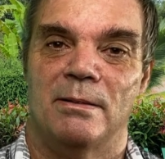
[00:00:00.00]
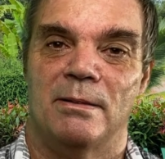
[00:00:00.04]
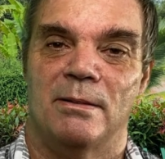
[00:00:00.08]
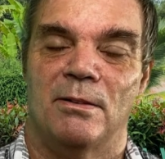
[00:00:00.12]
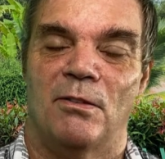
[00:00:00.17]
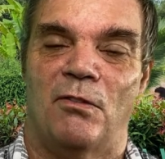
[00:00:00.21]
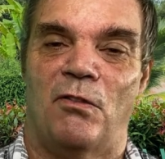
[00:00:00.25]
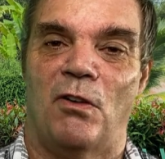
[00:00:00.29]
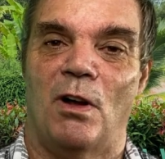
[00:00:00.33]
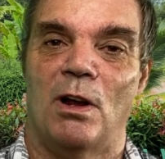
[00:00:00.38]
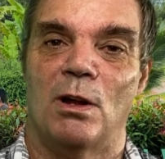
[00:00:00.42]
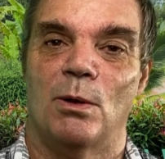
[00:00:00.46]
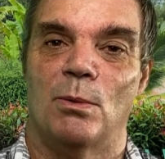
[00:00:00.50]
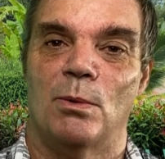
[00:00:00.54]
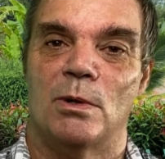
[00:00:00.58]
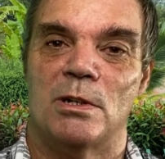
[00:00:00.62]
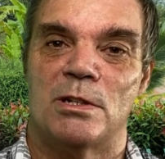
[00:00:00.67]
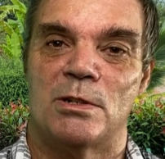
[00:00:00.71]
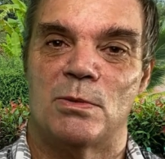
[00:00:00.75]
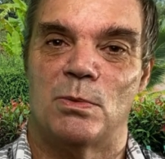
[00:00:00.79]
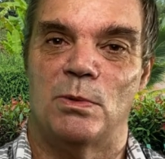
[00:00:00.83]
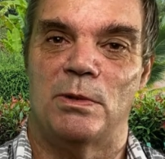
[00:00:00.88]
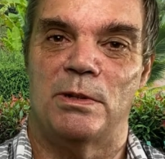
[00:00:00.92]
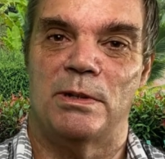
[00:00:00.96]

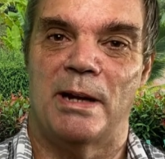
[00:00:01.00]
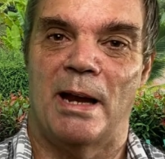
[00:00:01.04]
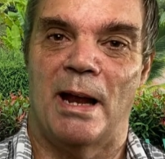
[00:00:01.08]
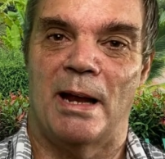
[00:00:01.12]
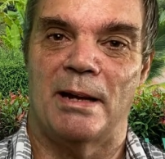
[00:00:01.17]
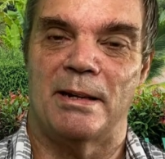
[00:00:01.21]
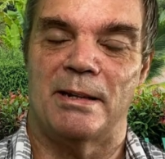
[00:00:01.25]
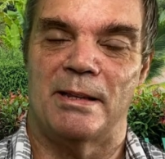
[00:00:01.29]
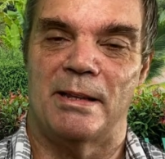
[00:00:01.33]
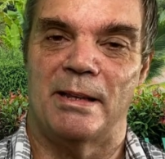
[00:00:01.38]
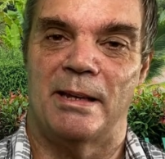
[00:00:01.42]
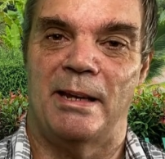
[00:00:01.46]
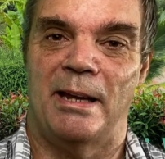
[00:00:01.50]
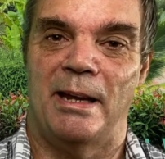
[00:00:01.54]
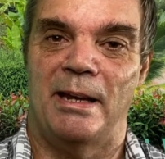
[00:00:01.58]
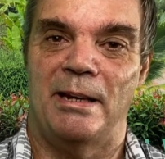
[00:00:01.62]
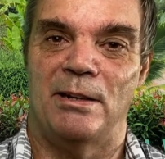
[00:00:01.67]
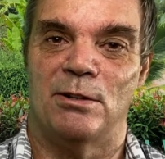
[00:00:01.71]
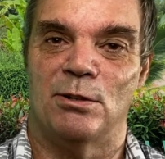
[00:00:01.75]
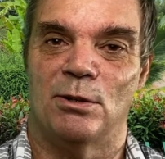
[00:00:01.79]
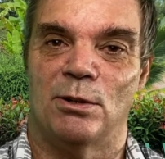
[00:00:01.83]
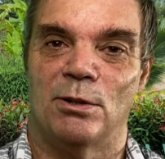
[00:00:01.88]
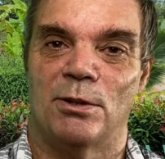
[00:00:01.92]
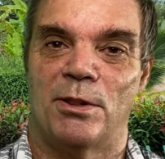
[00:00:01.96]
followers with regard to the
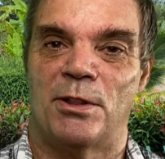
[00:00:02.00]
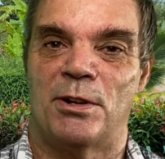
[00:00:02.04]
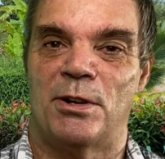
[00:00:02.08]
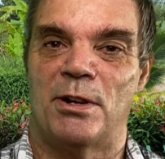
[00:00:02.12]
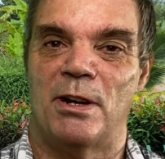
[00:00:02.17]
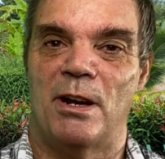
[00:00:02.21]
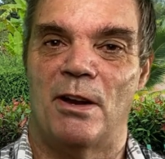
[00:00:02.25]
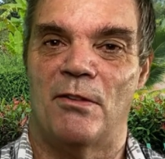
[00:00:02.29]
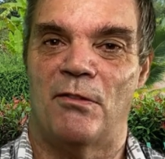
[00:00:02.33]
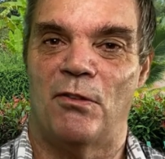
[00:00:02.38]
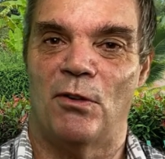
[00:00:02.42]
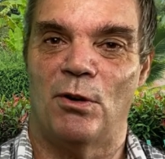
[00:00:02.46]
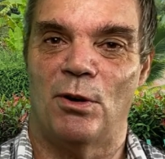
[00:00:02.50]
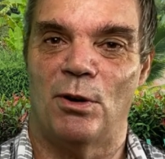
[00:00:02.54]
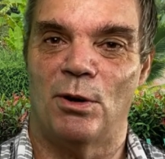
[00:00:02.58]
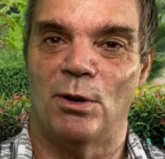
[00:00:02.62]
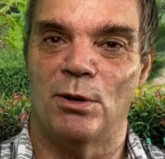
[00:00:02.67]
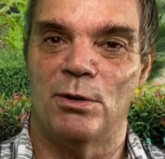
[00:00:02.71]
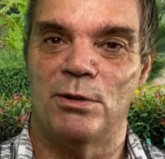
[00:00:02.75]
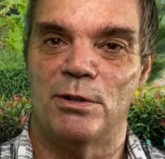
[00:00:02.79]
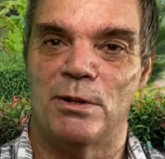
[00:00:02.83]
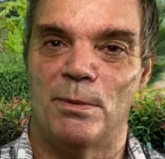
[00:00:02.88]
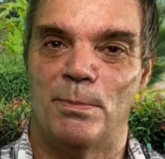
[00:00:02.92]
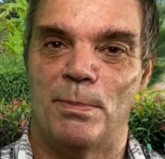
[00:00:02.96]
keto, 300 or
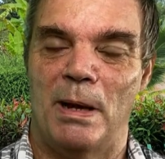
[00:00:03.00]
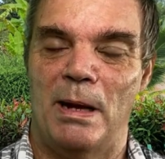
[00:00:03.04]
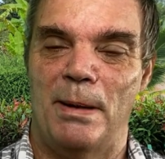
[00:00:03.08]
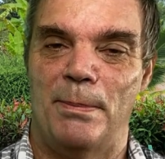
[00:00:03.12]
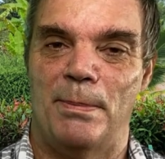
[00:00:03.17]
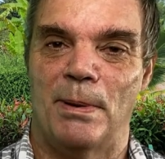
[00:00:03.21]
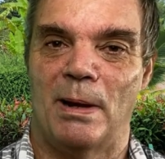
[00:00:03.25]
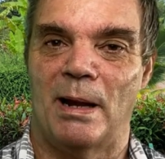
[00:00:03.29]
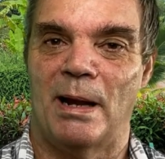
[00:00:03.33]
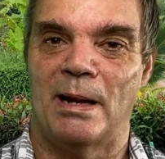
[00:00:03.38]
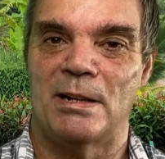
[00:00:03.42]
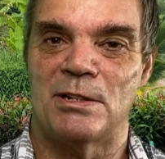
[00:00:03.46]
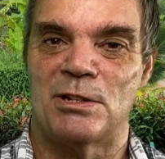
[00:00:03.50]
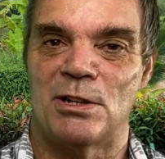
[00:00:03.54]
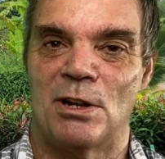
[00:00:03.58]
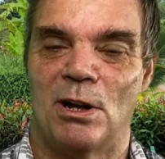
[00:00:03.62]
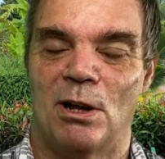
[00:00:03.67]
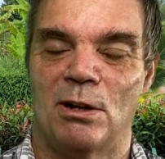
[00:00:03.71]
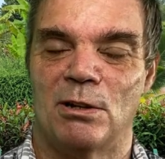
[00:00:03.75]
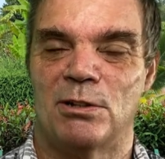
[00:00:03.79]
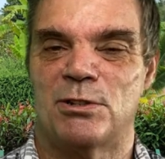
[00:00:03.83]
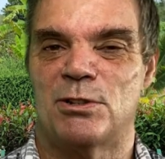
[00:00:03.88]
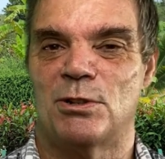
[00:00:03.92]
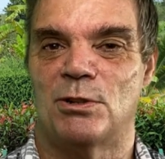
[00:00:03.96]
400 people, that's
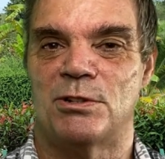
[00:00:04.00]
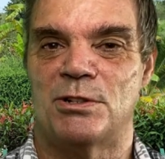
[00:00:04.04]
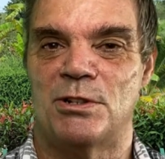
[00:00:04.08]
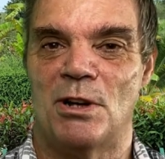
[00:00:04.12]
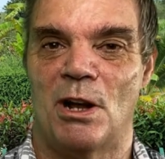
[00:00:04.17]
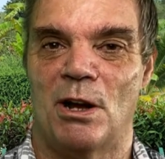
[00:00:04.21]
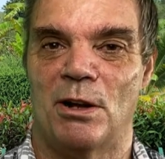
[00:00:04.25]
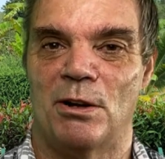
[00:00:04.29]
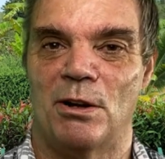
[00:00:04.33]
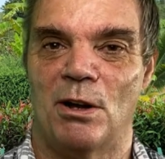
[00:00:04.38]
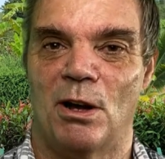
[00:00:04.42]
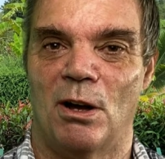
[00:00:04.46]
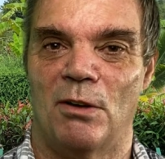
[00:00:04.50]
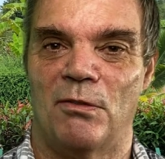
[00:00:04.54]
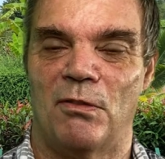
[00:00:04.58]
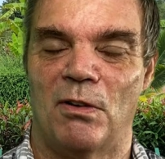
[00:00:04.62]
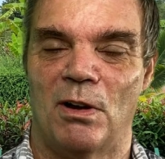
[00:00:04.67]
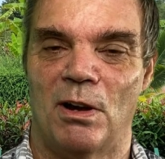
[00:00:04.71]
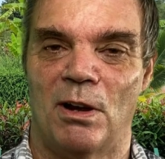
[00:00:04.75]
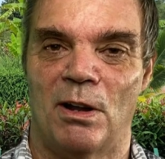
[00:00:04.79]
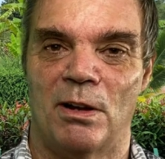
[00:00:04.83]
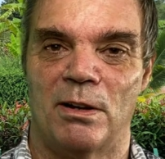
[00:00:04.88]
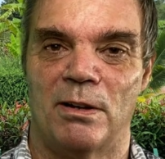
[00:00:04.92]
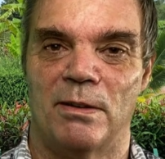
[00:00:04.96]
all, so it's not an awful
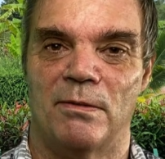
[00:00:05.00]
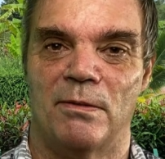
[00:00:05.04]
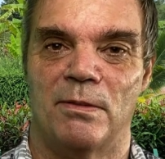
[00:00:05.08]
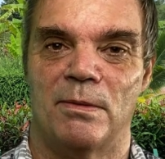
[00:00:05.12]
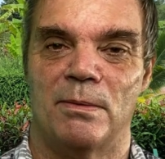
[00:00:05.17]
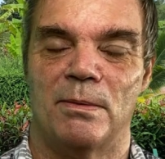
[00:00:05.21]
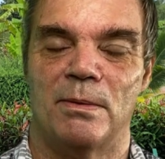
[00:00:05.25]
lot of,